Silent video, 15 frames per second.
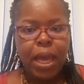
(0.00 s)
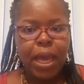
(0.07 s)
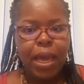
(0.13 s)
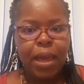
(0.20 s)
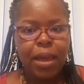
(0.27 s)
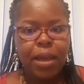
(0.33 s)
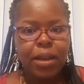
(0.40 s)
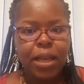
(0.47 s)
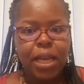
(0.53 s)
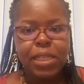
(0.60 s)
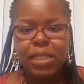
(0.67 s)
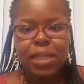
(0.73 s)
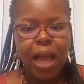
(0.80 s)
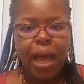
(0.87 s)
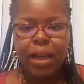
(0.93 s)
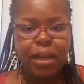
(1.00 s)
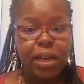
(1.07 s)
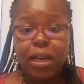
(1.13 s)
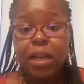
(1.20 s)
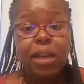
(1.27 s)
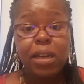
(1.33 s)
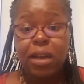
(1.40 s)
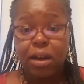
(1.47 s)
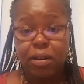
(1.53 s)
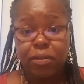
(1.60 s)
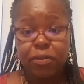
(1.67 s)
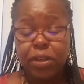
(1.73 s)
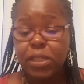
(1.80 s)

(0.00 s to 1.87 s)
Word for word: And it's not good enough.